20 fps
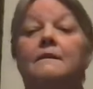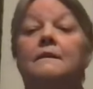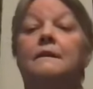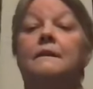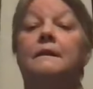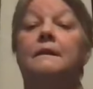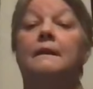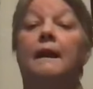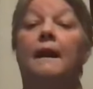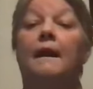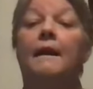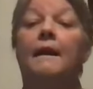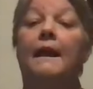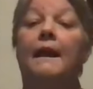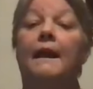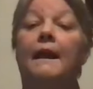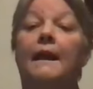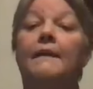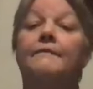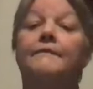A
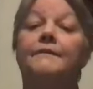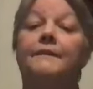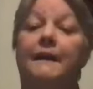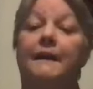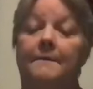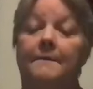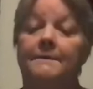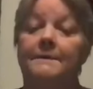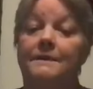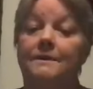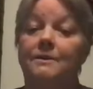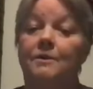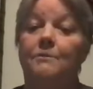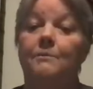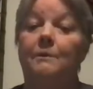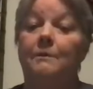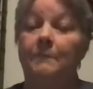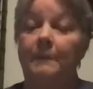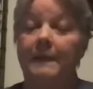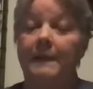lot of times as
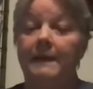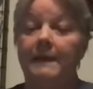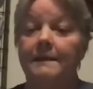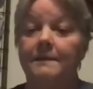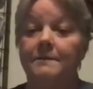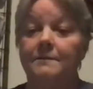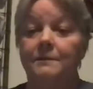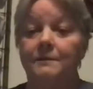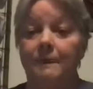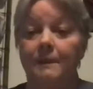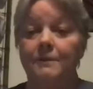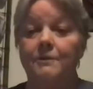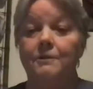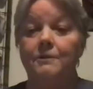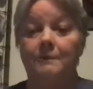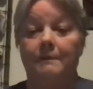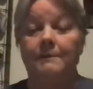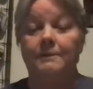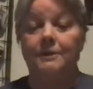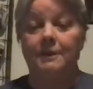human beings, we spend too
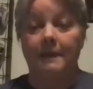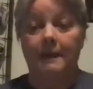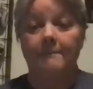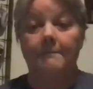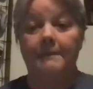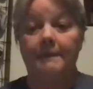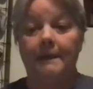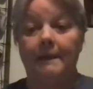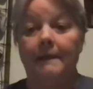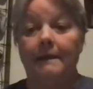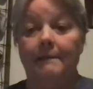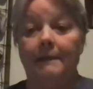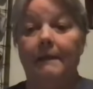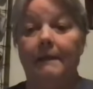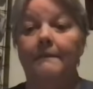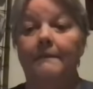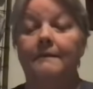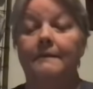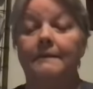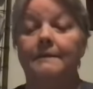much time thinking about
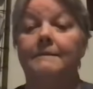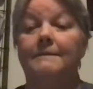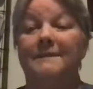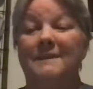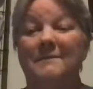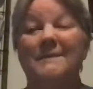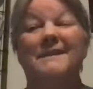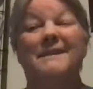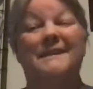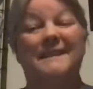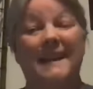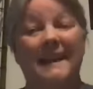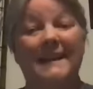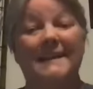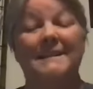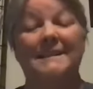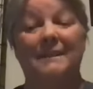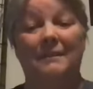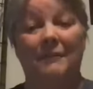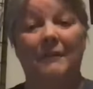the mistakes
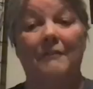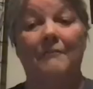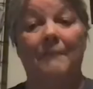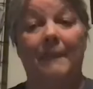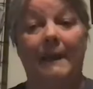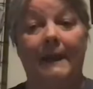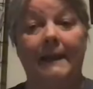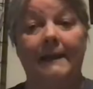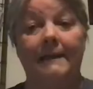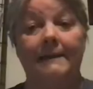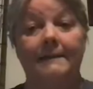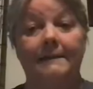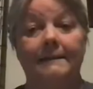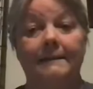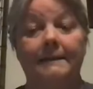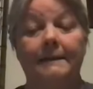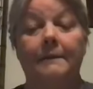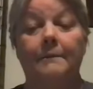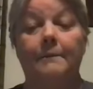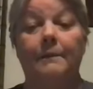that we've made.
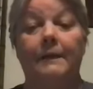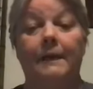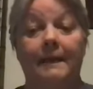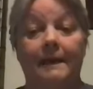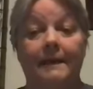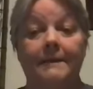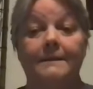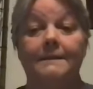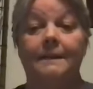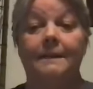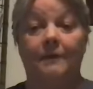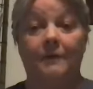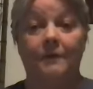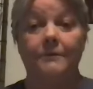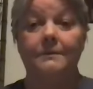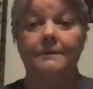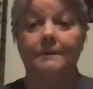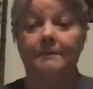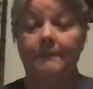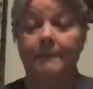But can I tell you
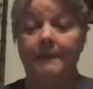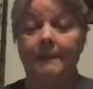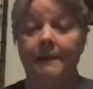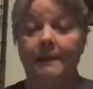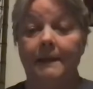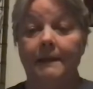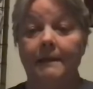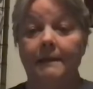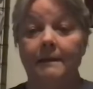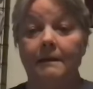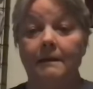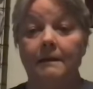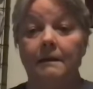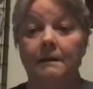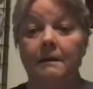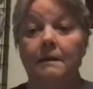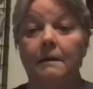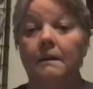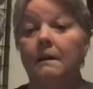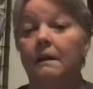something?
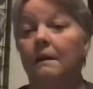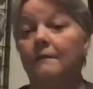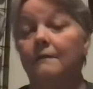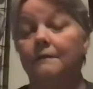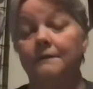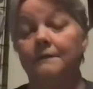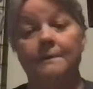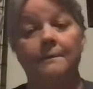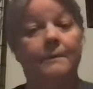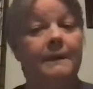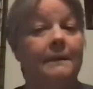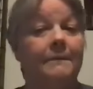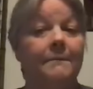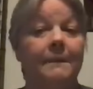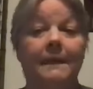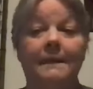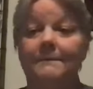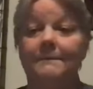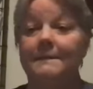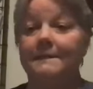If somebody
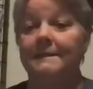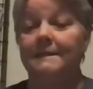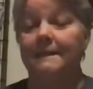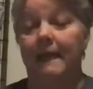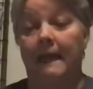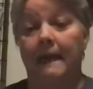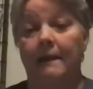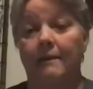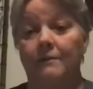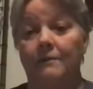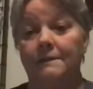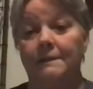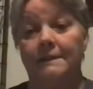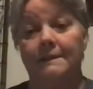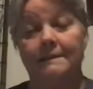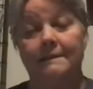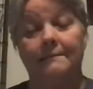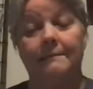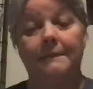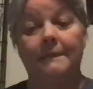made a mistake or said
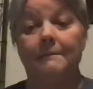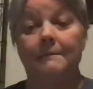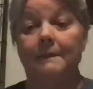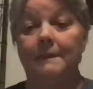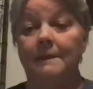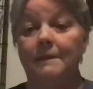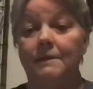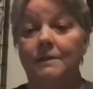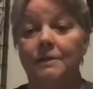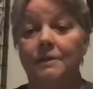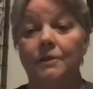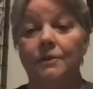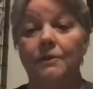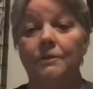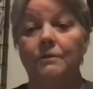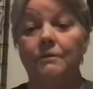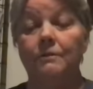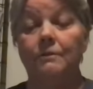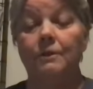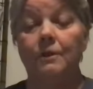something mean to
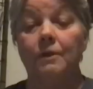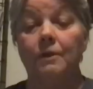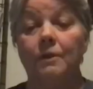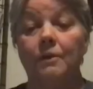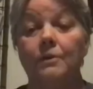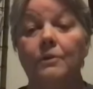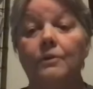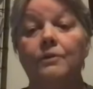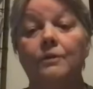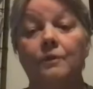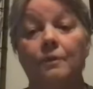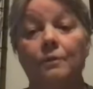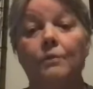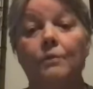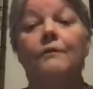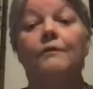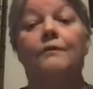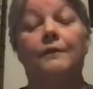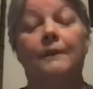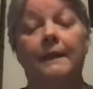you, you would
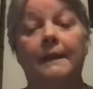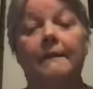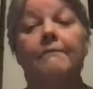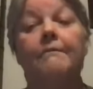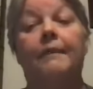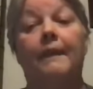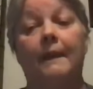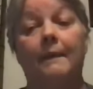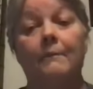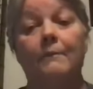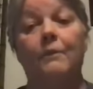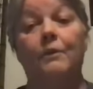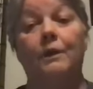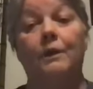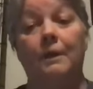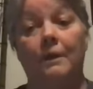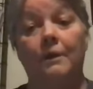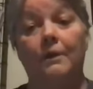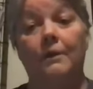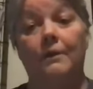forgive them,
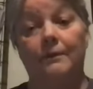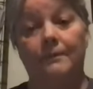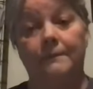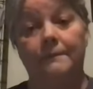wouldn't you?